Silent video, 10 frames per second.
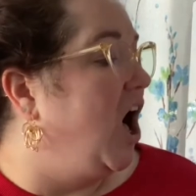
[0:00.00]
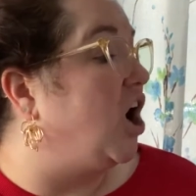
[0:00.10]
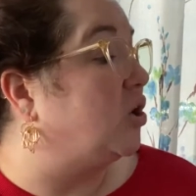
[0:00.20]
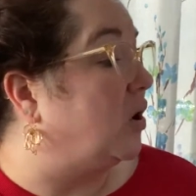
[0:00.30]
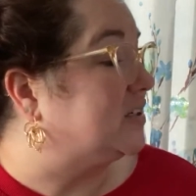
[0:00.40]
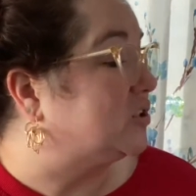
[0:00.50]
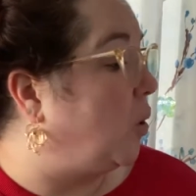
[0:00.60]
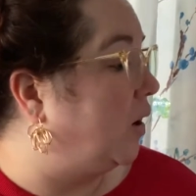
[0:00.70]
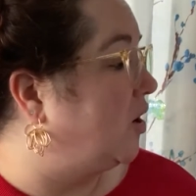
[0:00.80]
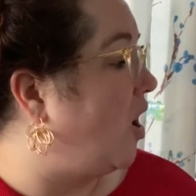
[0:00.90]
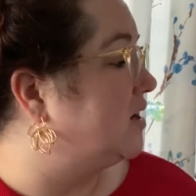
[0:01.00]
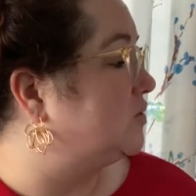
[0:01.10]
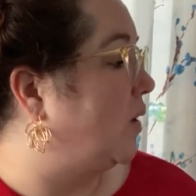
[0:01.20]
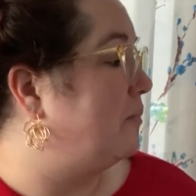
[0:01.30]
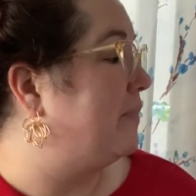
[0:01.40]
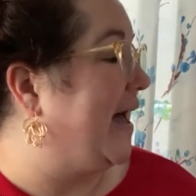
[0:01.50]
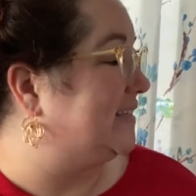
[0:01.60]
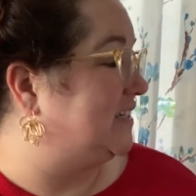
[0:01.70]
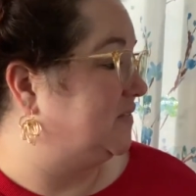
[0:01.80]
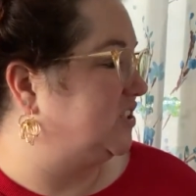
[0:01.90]
across courtyards where
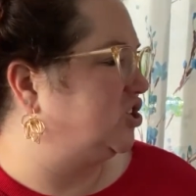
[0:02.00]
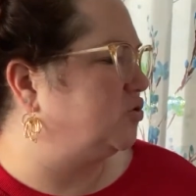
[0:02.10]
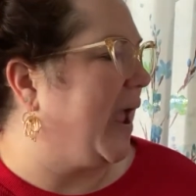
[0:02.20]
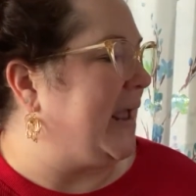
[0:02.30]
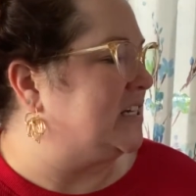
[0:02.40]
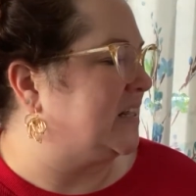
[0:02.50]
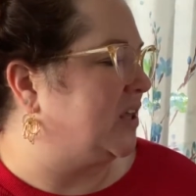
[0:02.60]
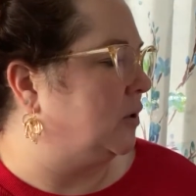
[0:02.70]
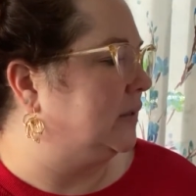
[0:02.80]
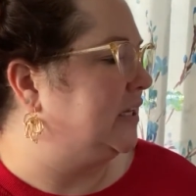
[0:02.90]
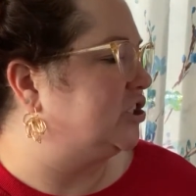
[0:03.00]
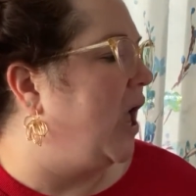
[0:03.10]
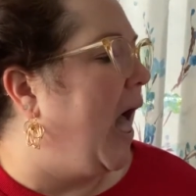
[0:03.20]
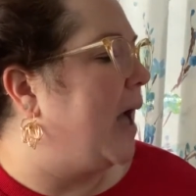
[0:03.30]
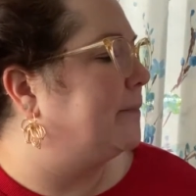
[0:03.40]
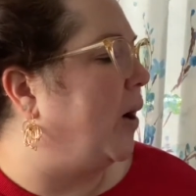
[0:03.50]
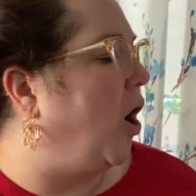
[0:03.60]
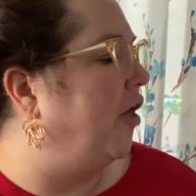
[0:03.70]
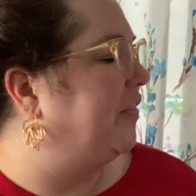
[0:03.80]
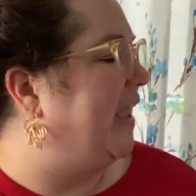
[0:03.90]
mastiffs strained at their leash and
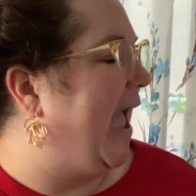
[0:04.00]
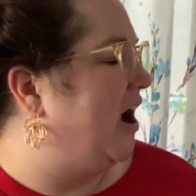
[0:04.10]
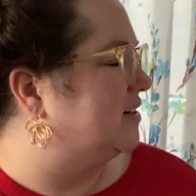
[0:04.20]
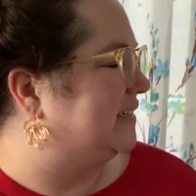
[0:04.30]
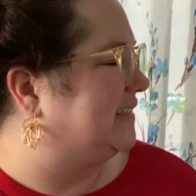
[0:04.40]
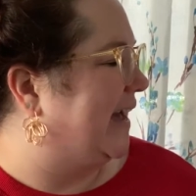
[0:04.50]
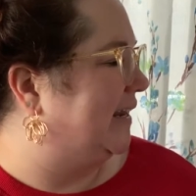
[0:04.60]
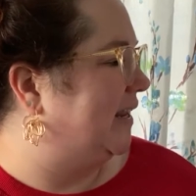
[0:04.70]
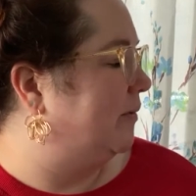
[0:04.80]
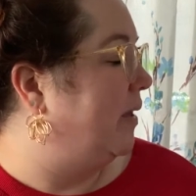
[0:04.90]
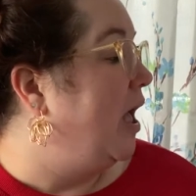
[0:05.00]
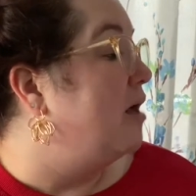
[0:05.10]
pawed the air to get at him,